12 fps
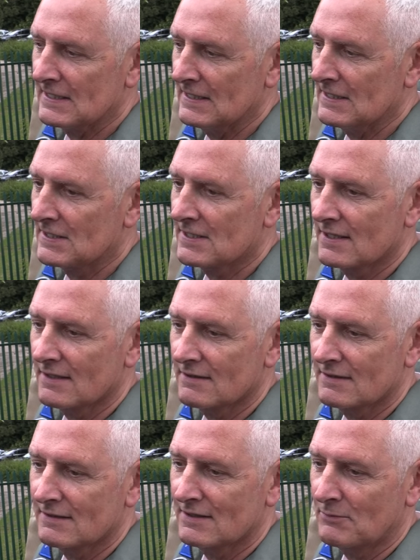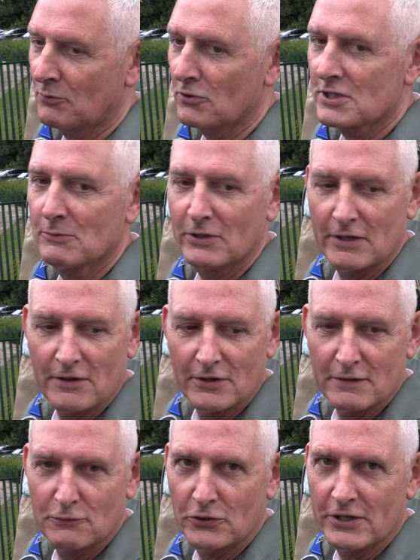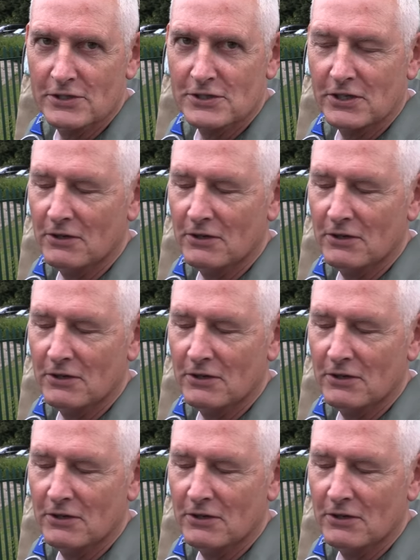And it's approximately 34 years